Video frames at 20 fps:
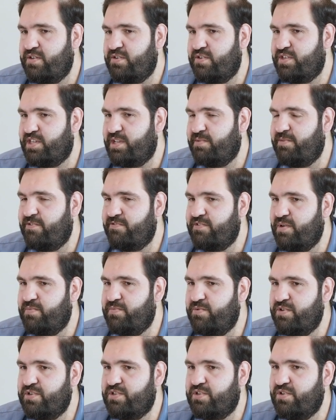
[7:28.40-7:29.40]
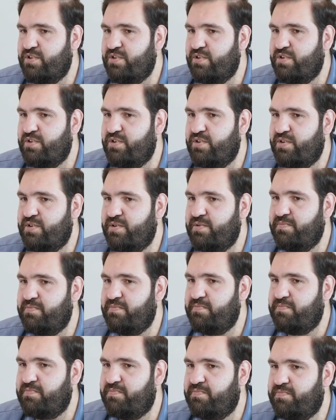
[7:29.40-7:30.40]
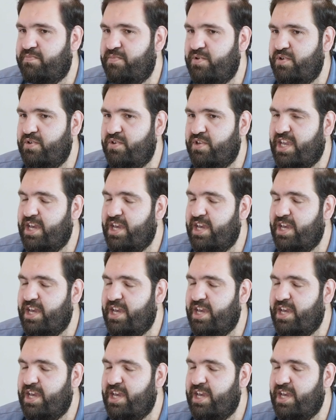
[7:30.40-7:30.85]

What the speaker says: Some of the books so you